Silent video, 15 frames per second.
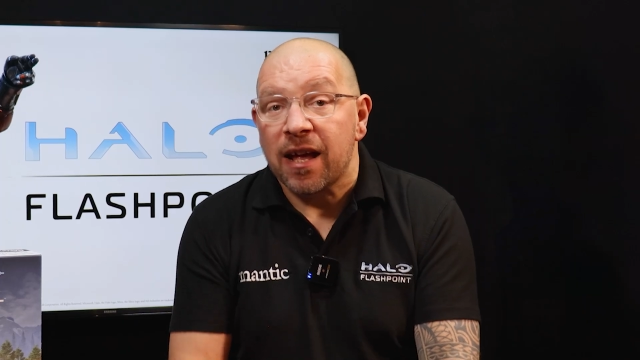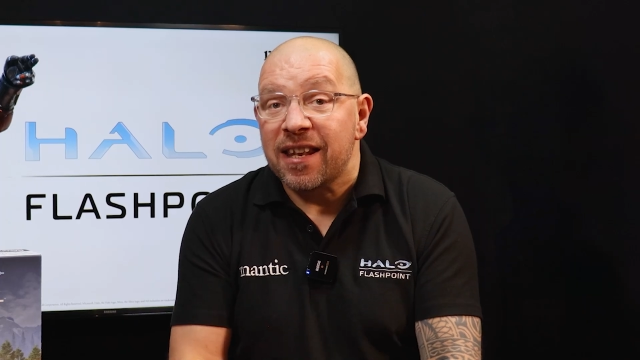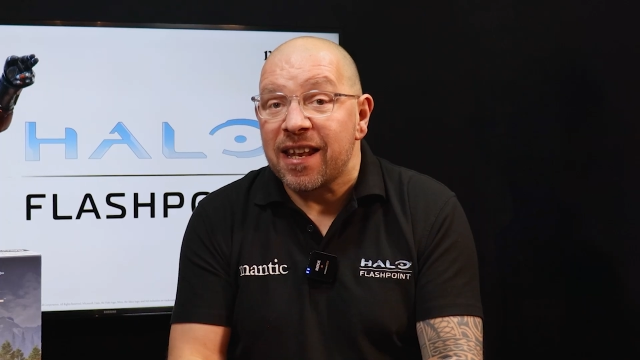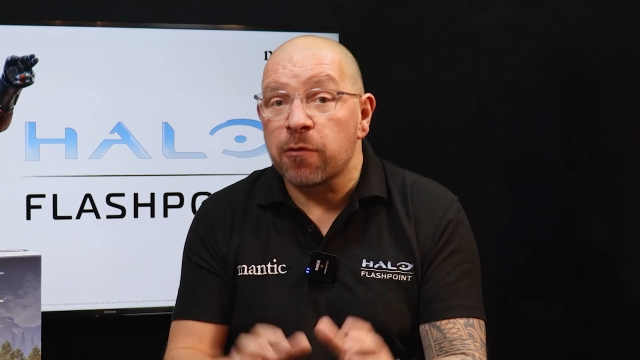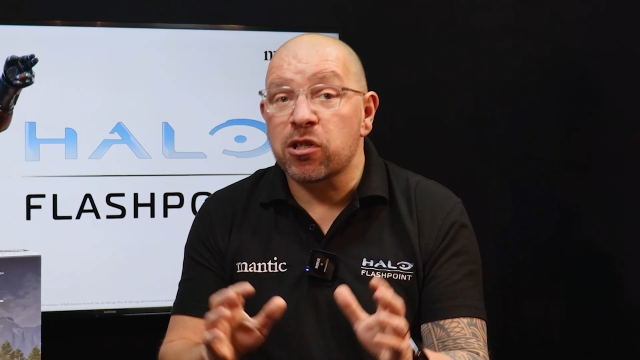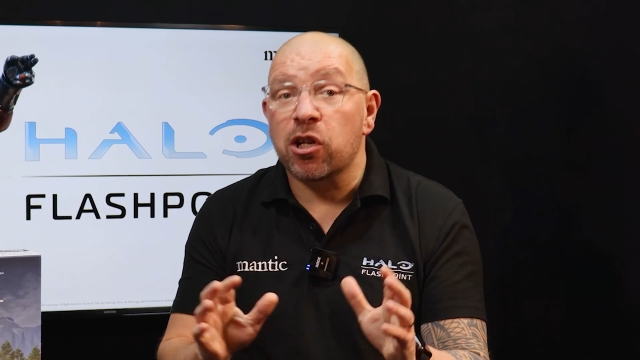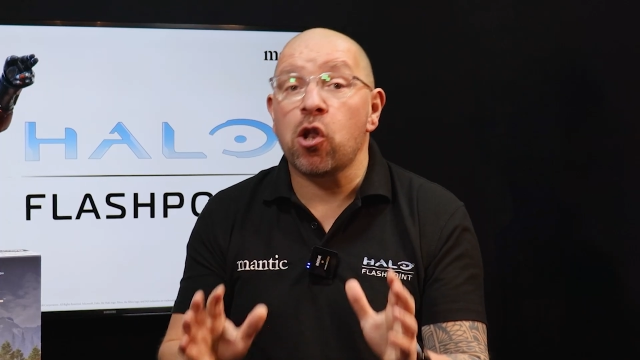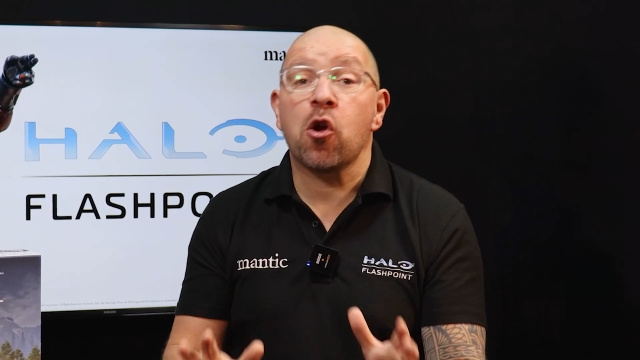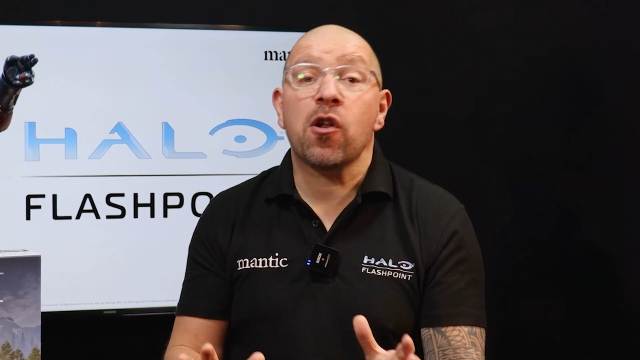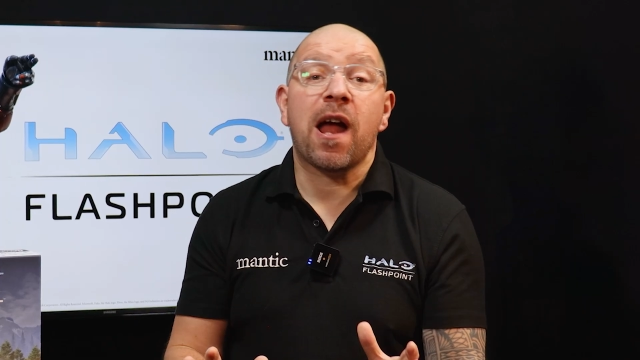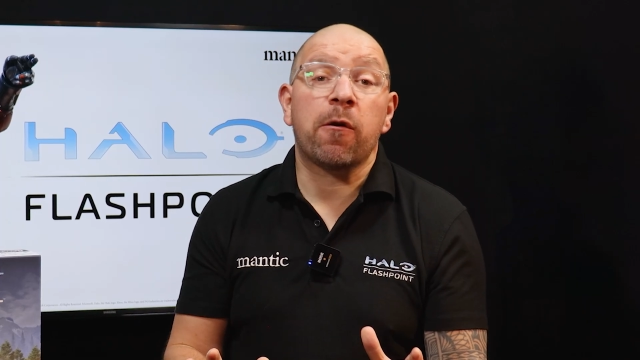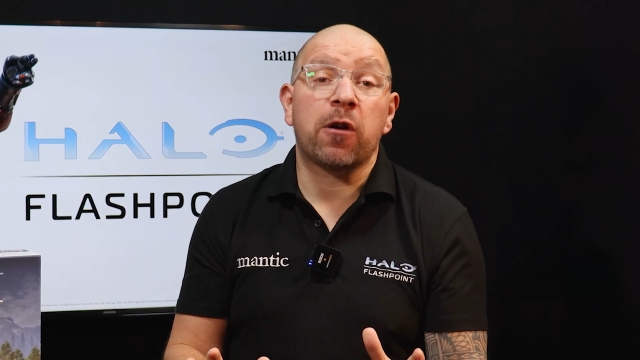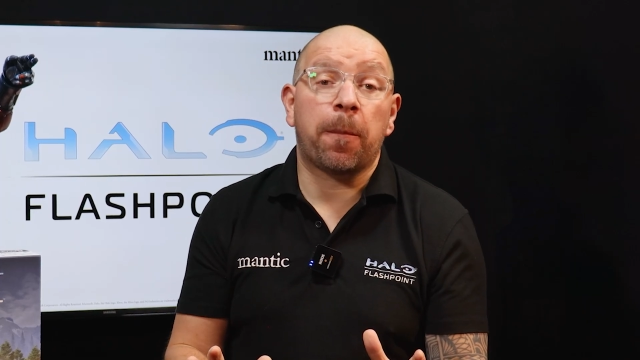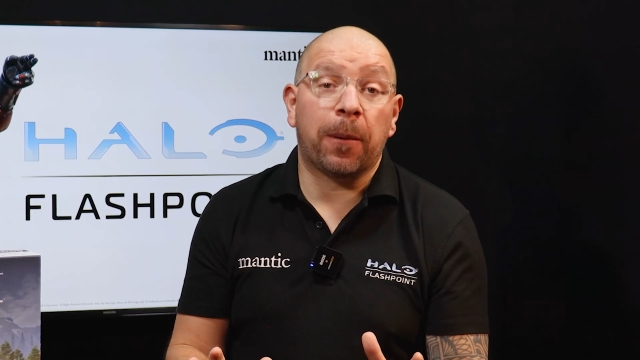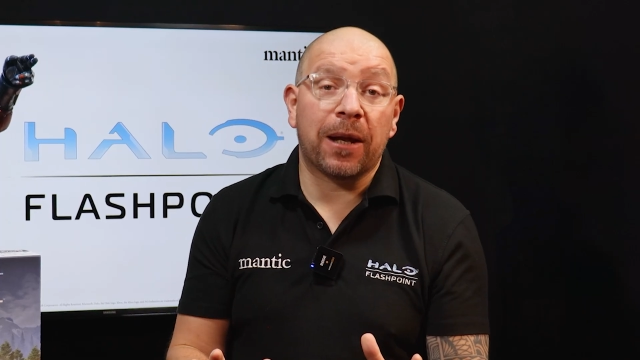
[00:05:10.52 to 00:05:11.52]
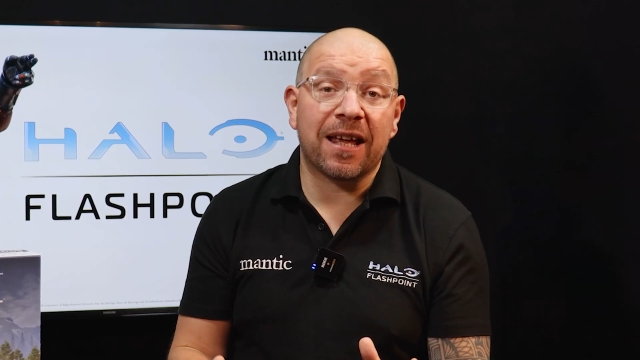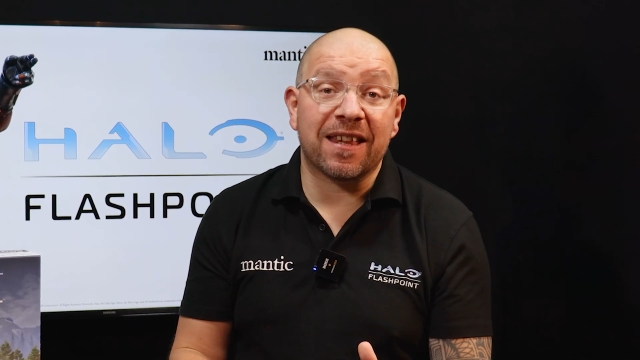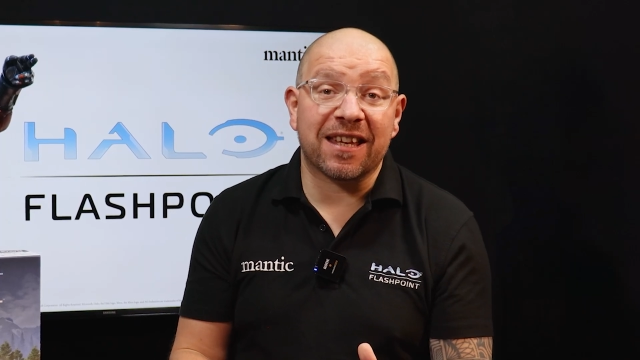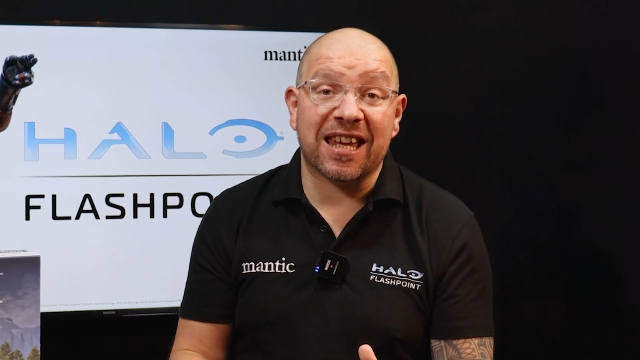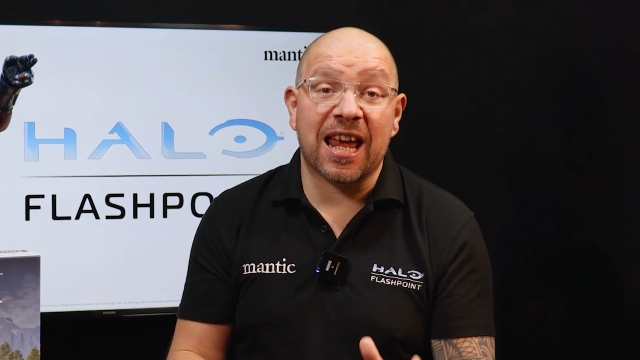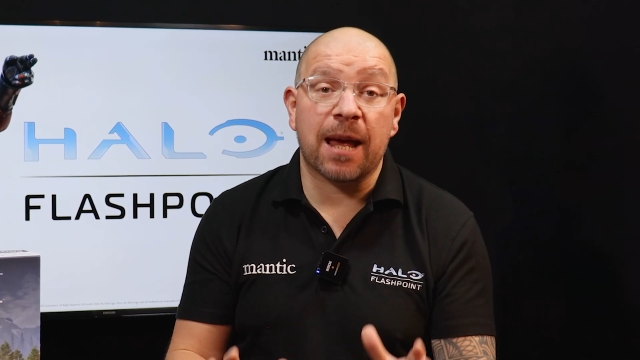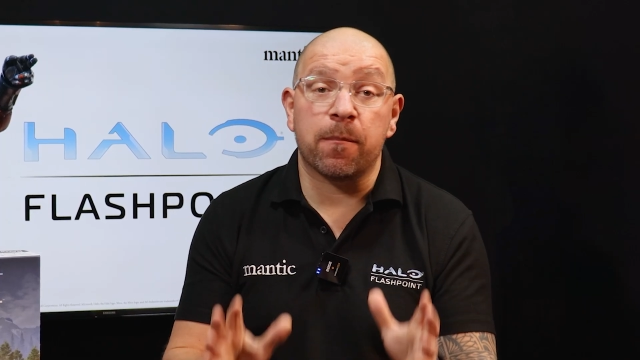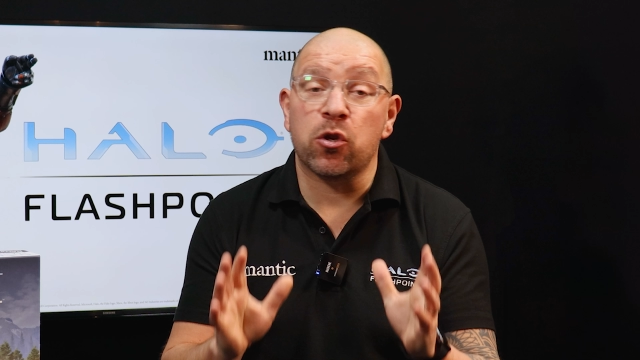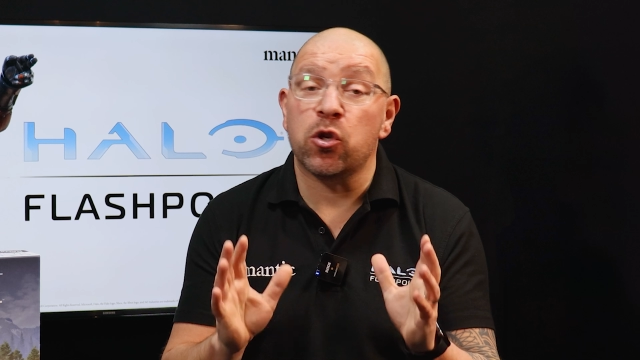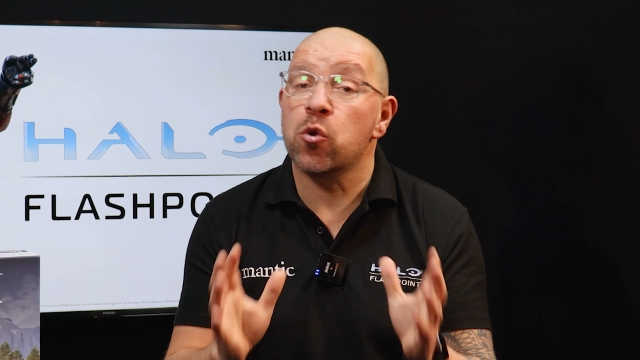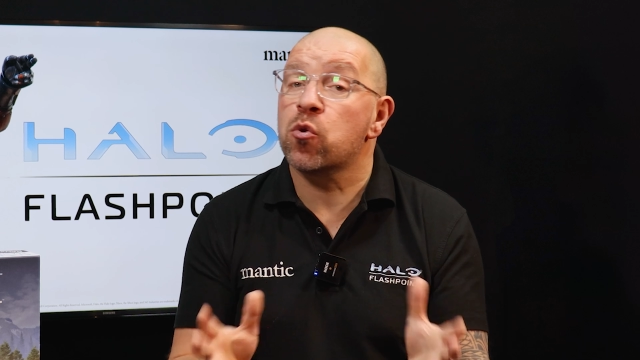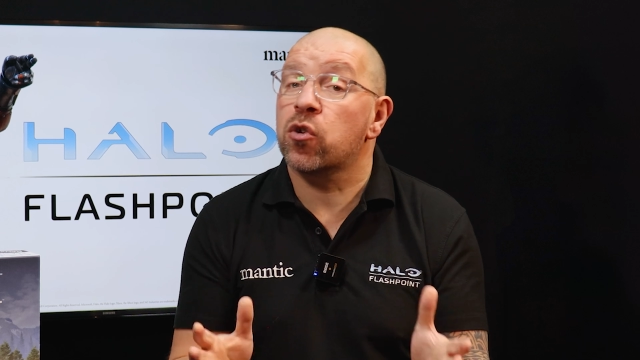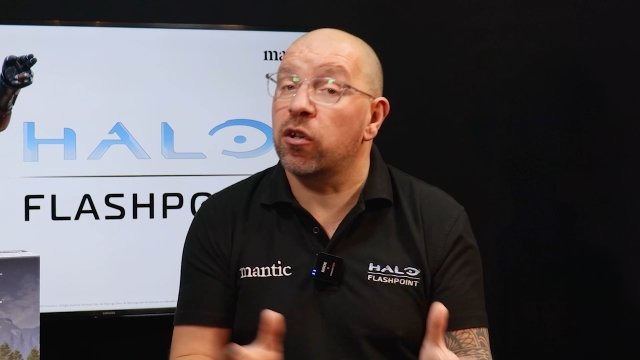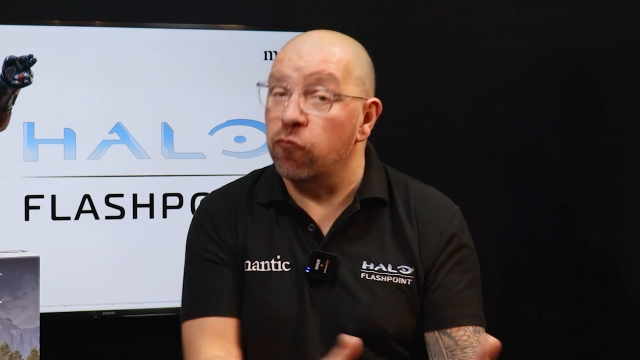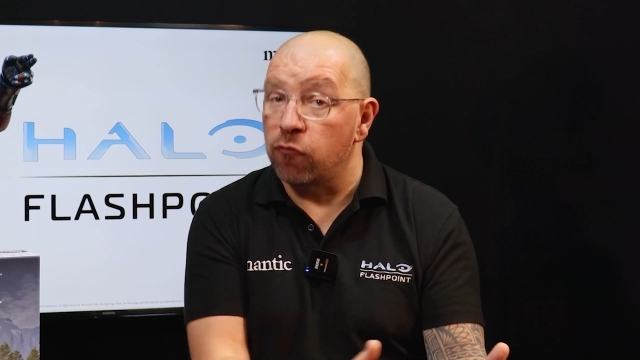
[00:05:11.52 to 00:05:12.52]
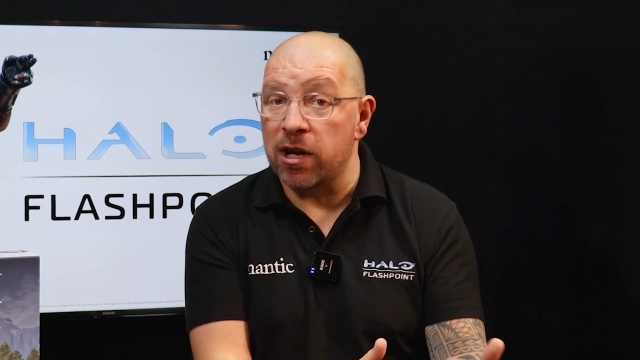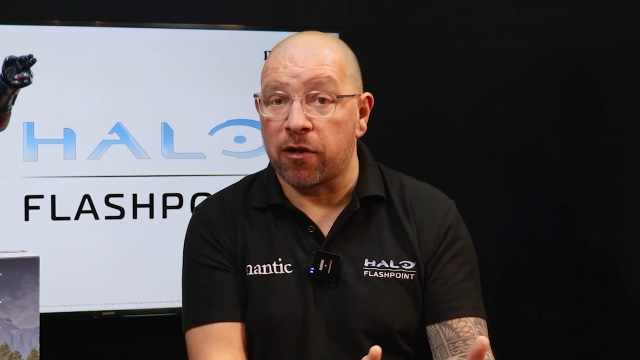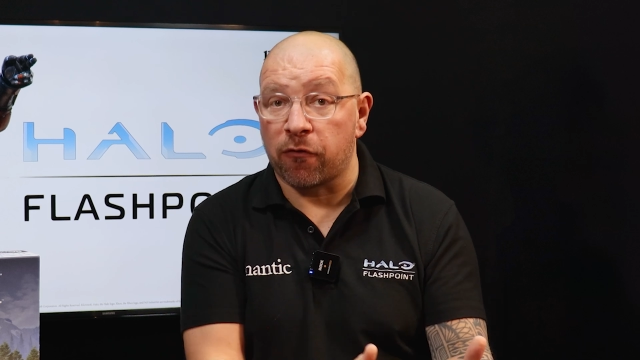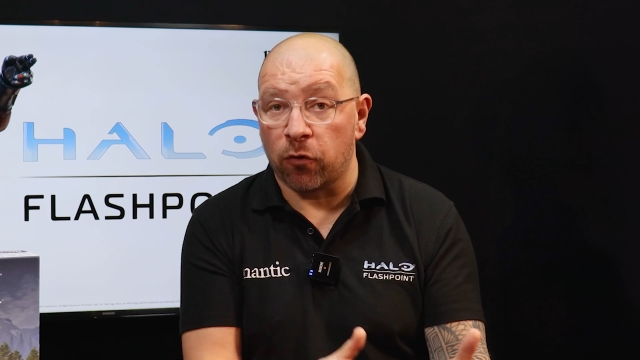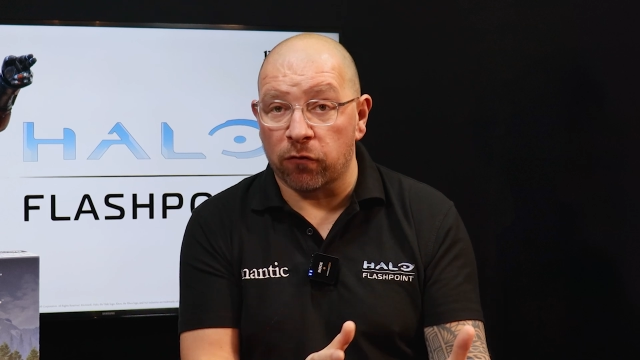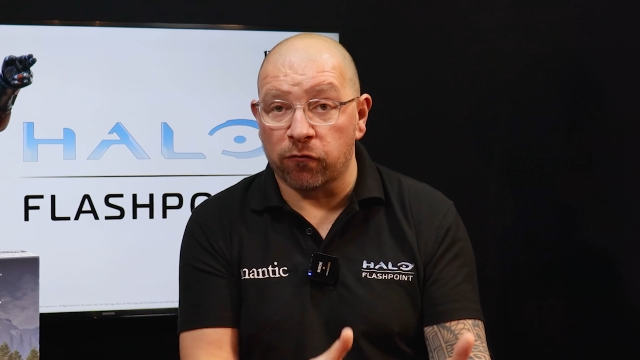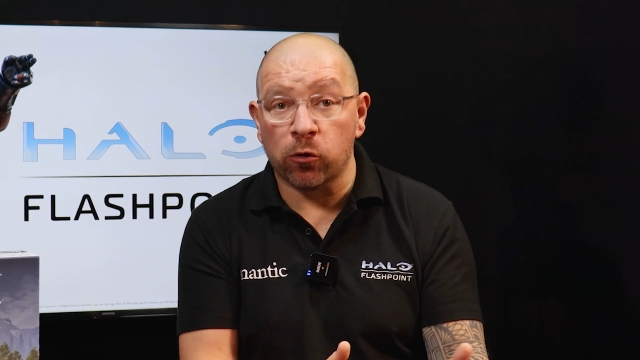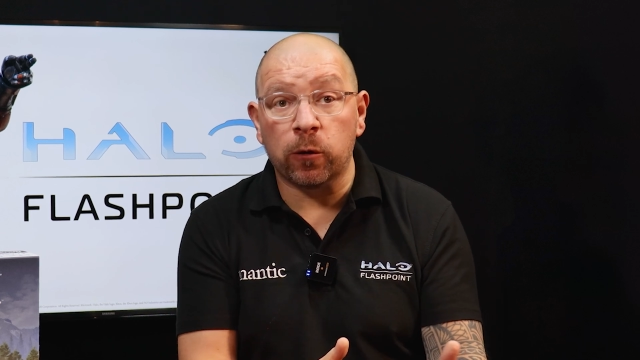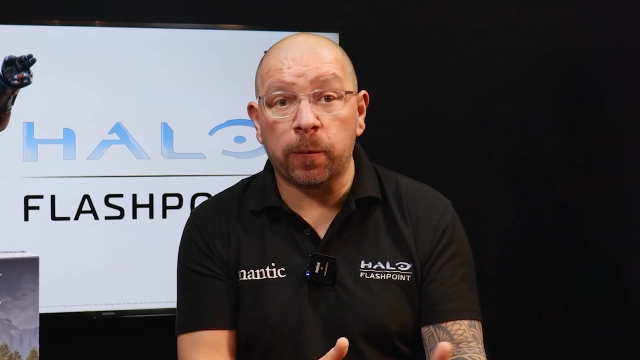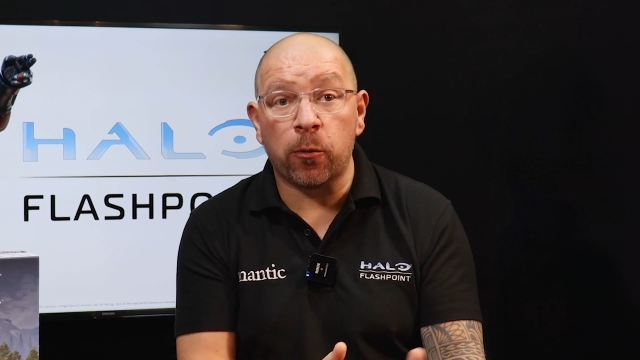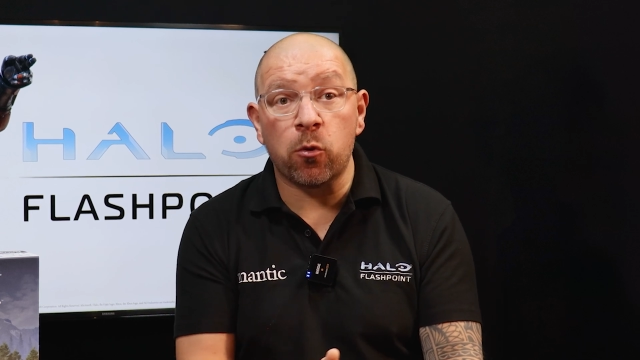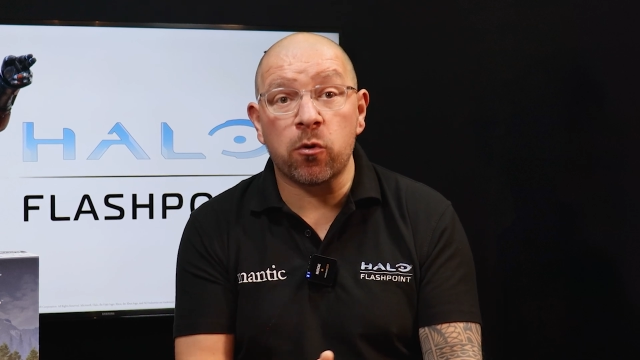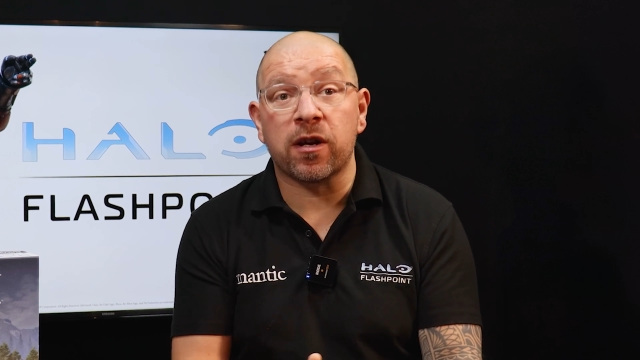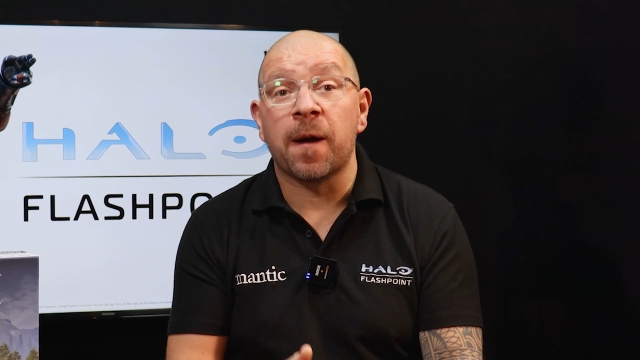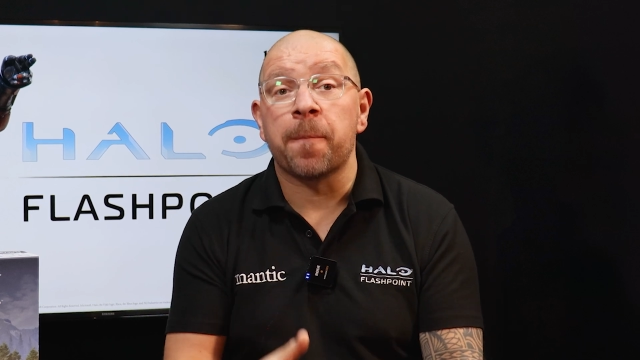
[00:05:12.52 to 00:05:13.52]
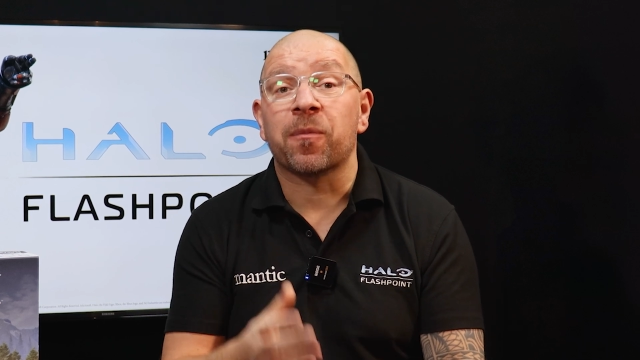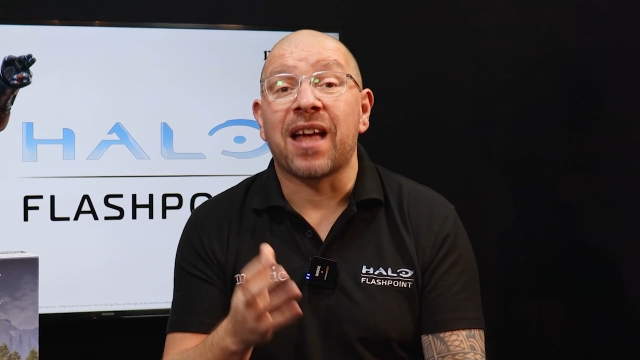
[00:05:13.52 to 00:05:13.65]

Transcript: Now, to learn how to play the game, you can read through the rulebook,